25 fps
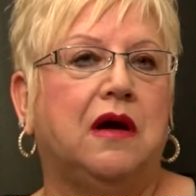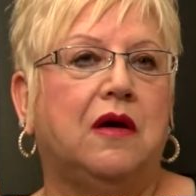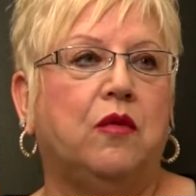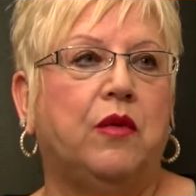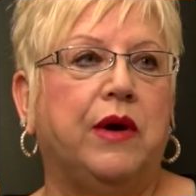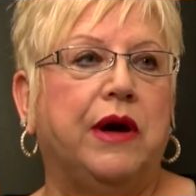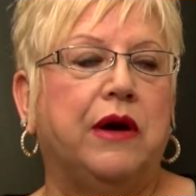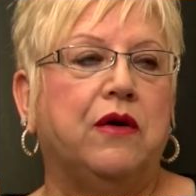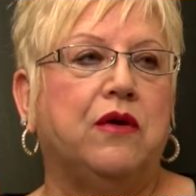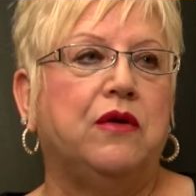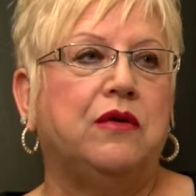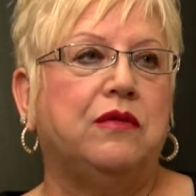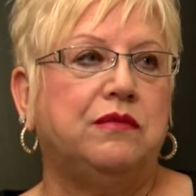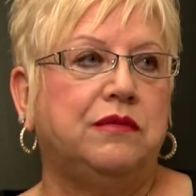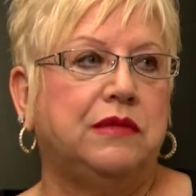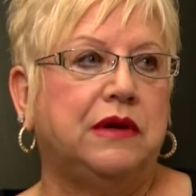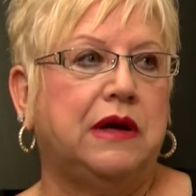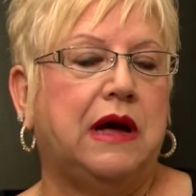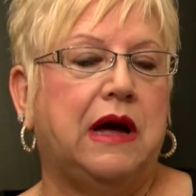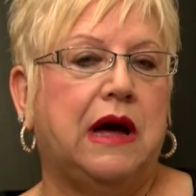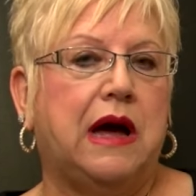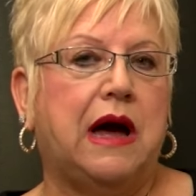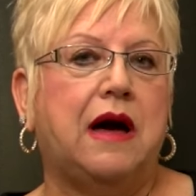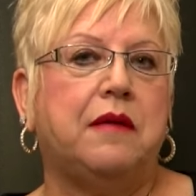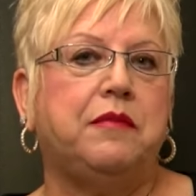Well,
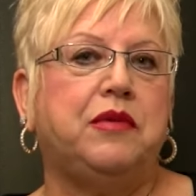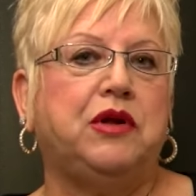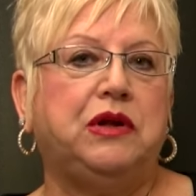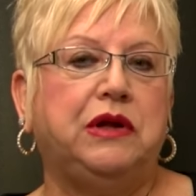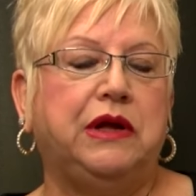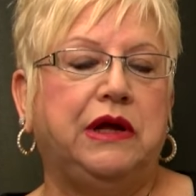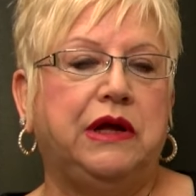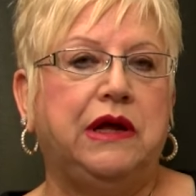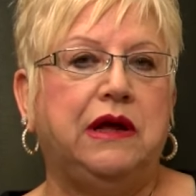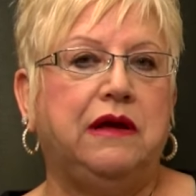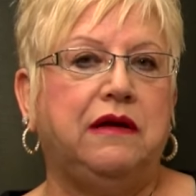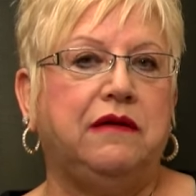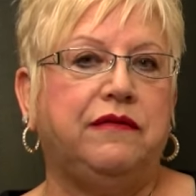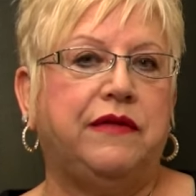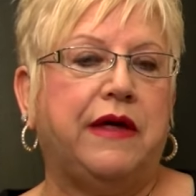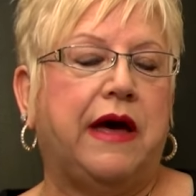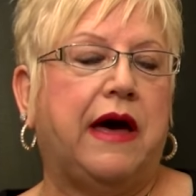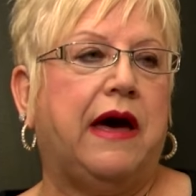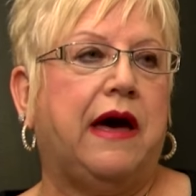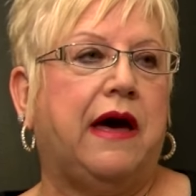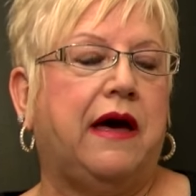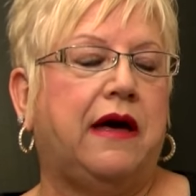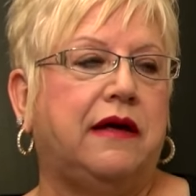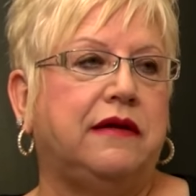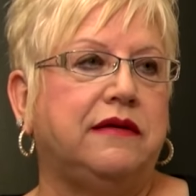I believe
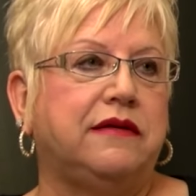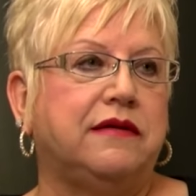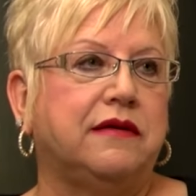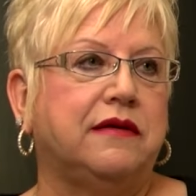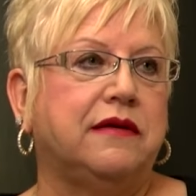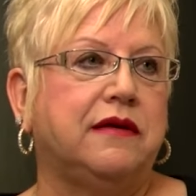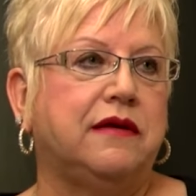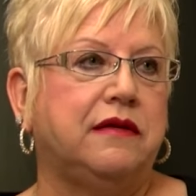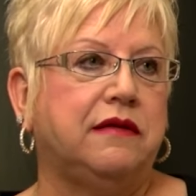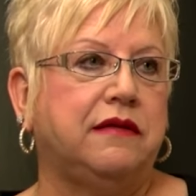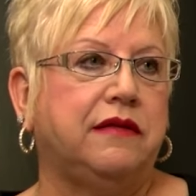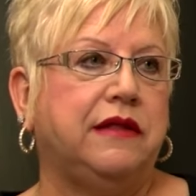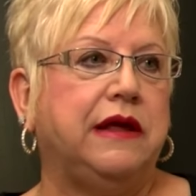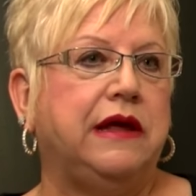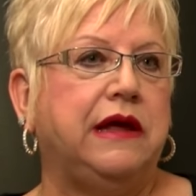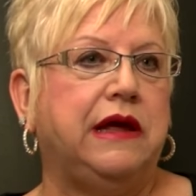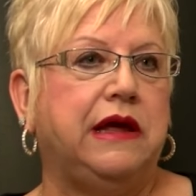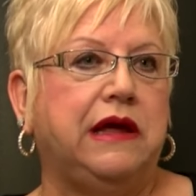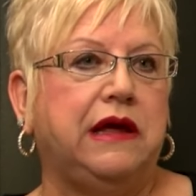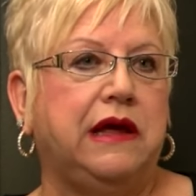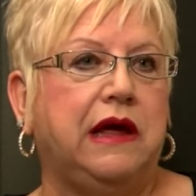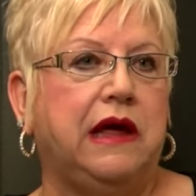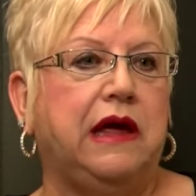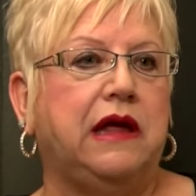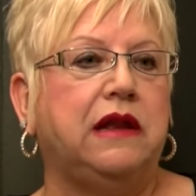that
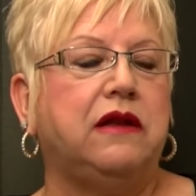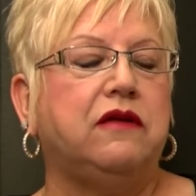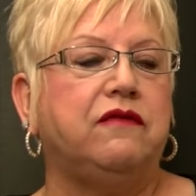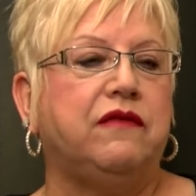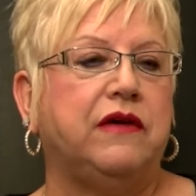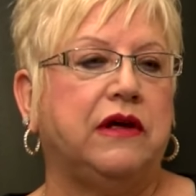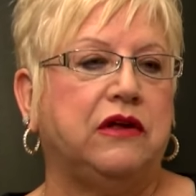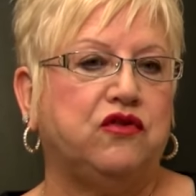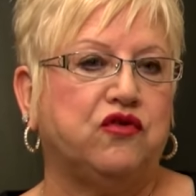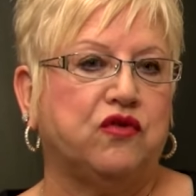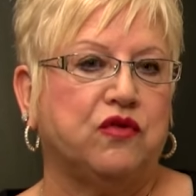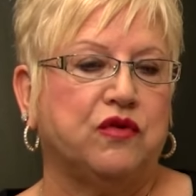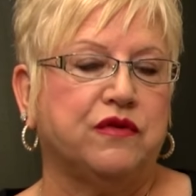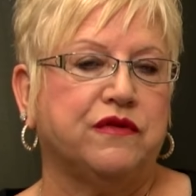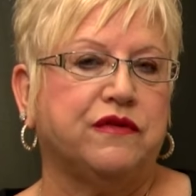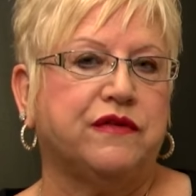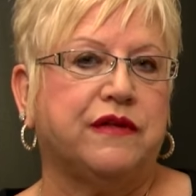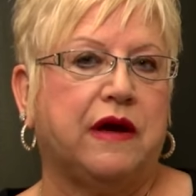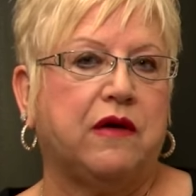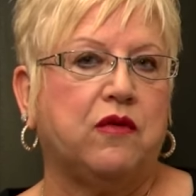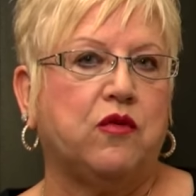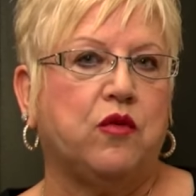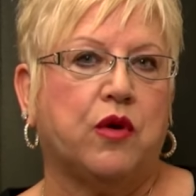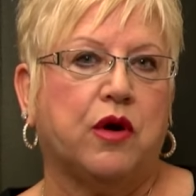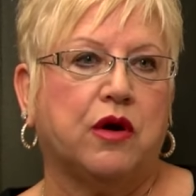the individuals
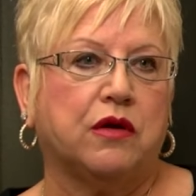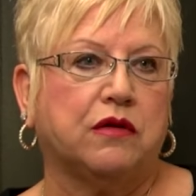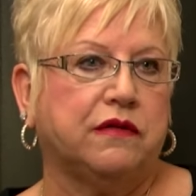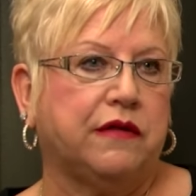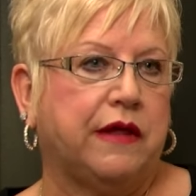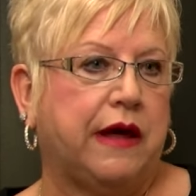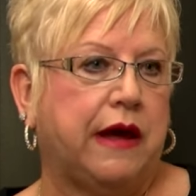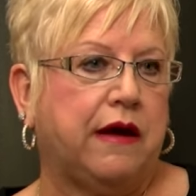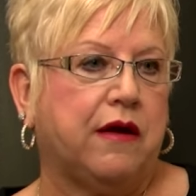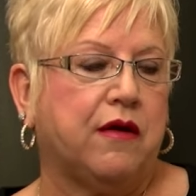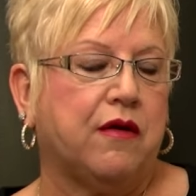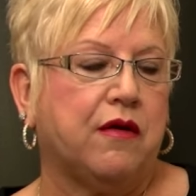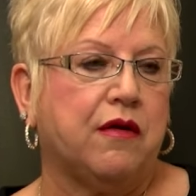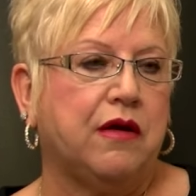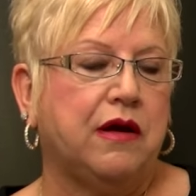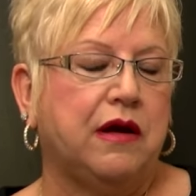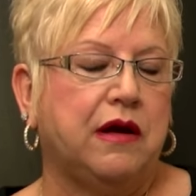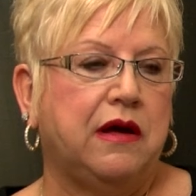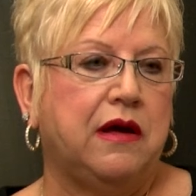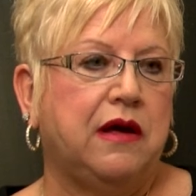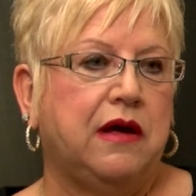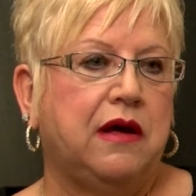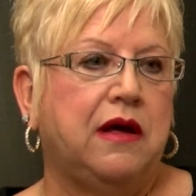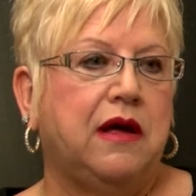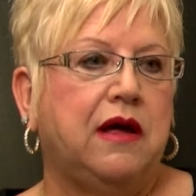that work there
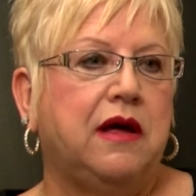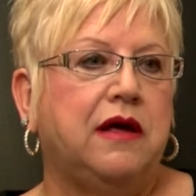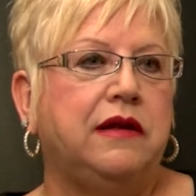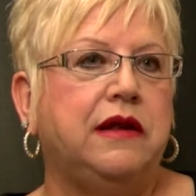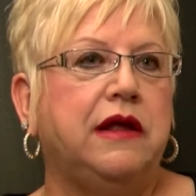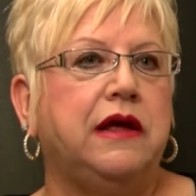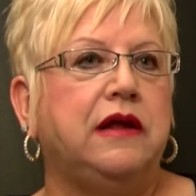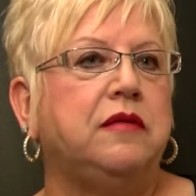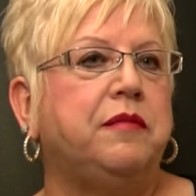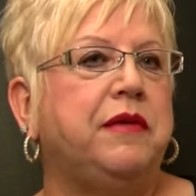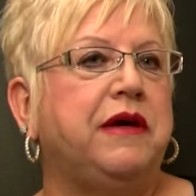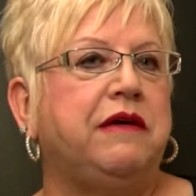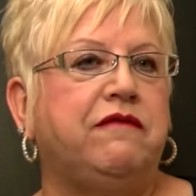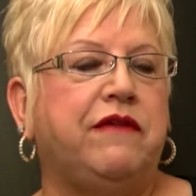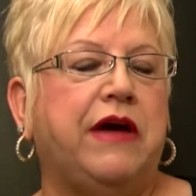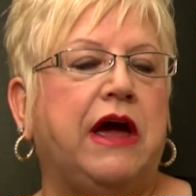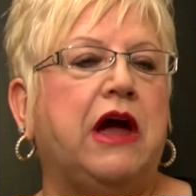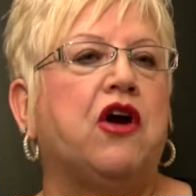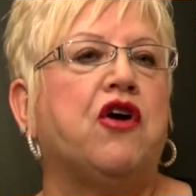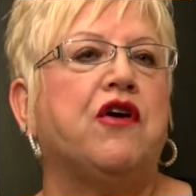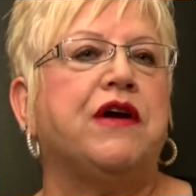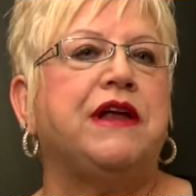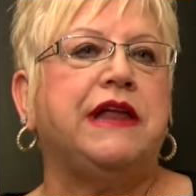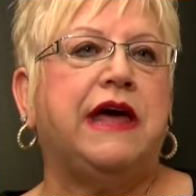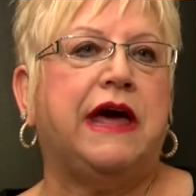need to be
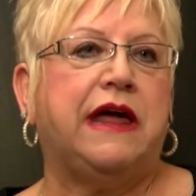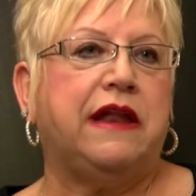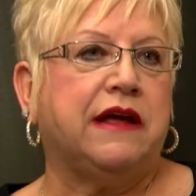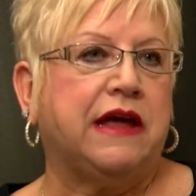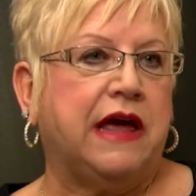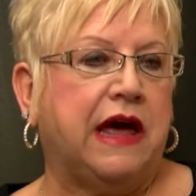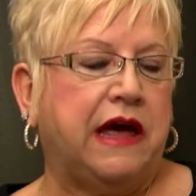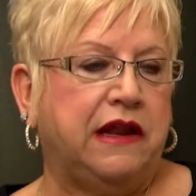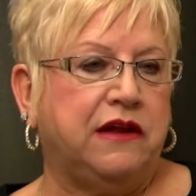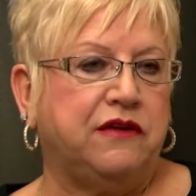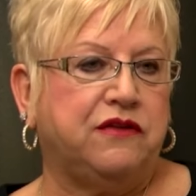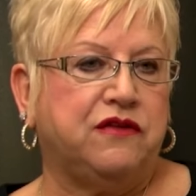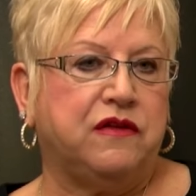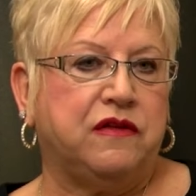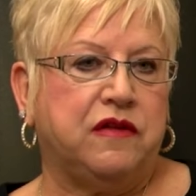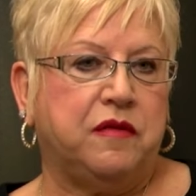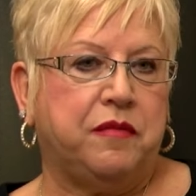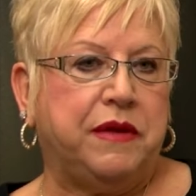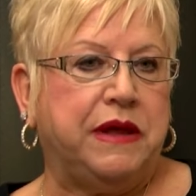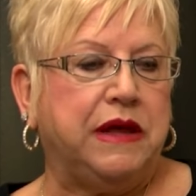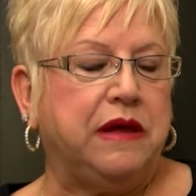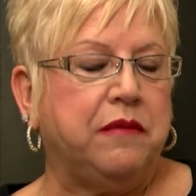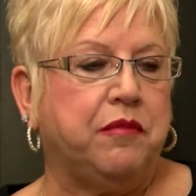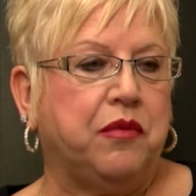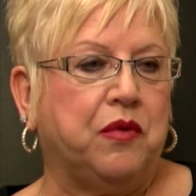very dedicated to the
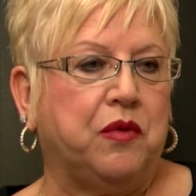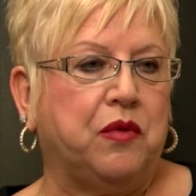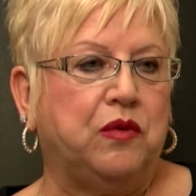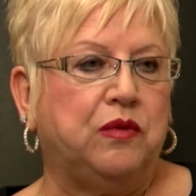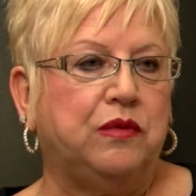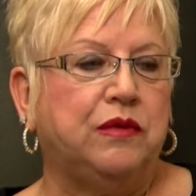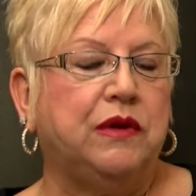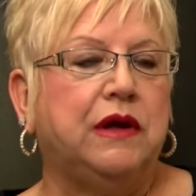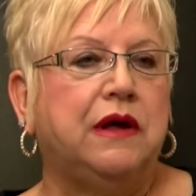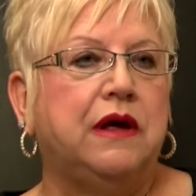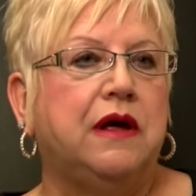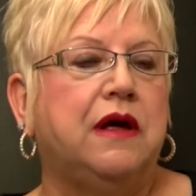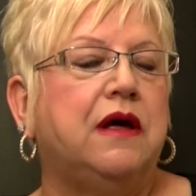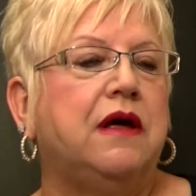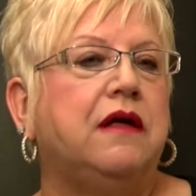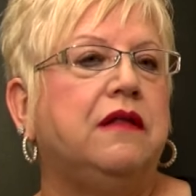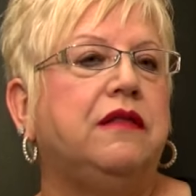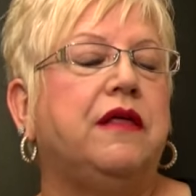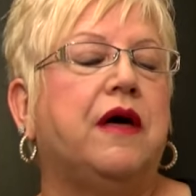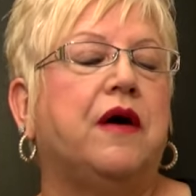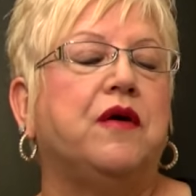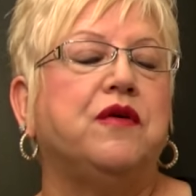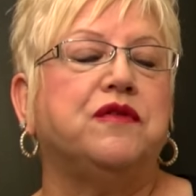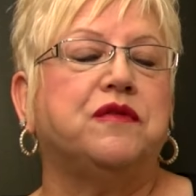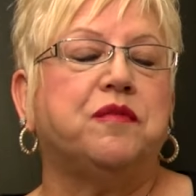people.
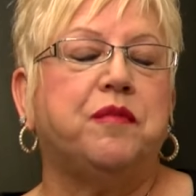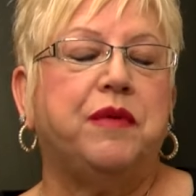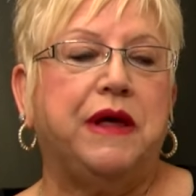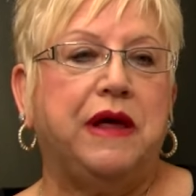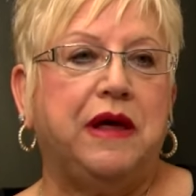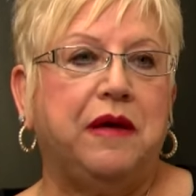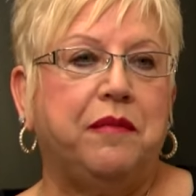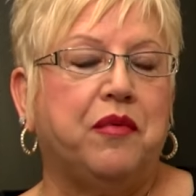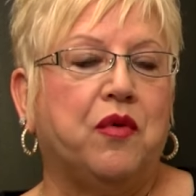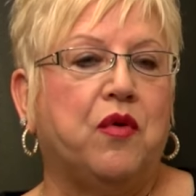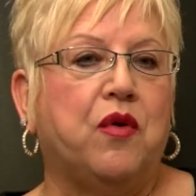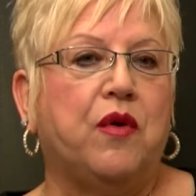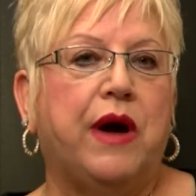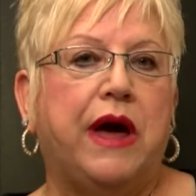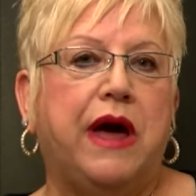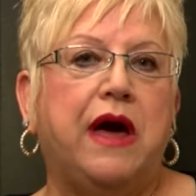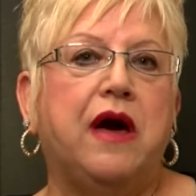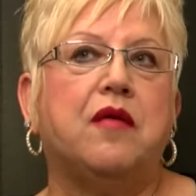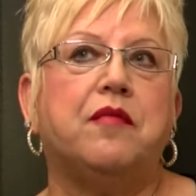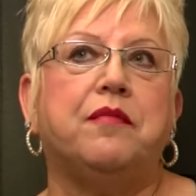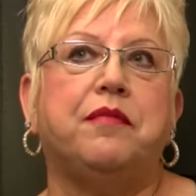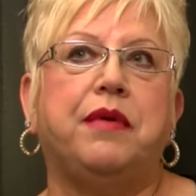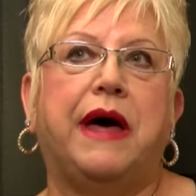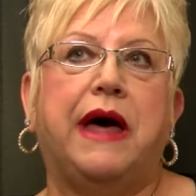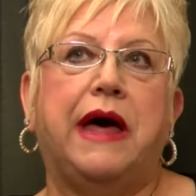Those people
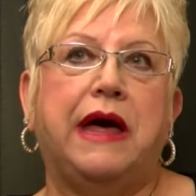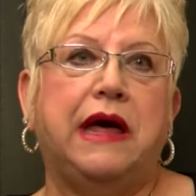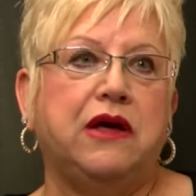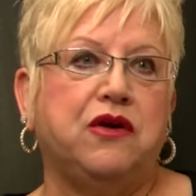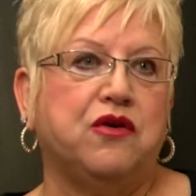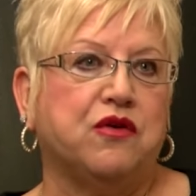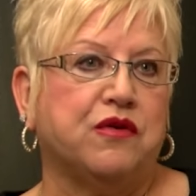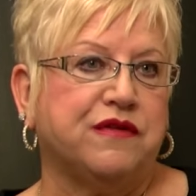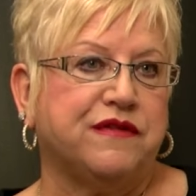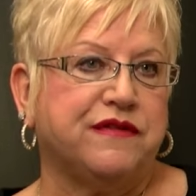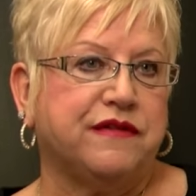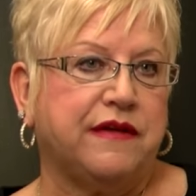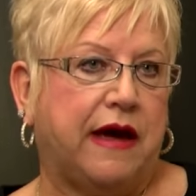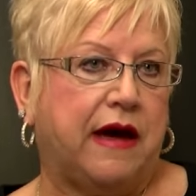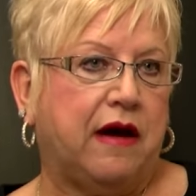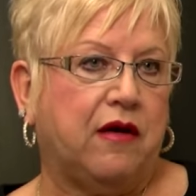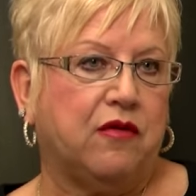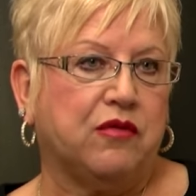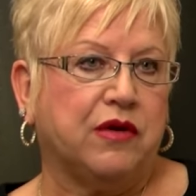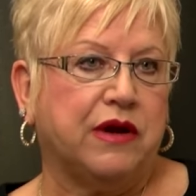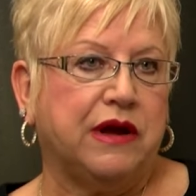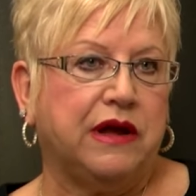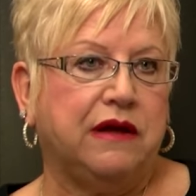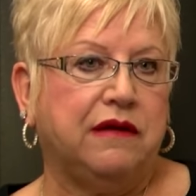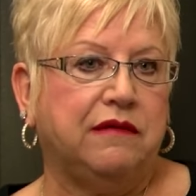help pay your
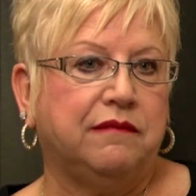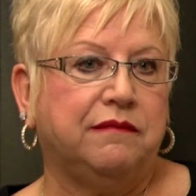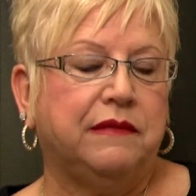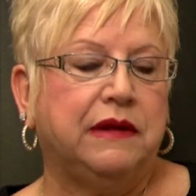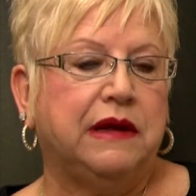salary.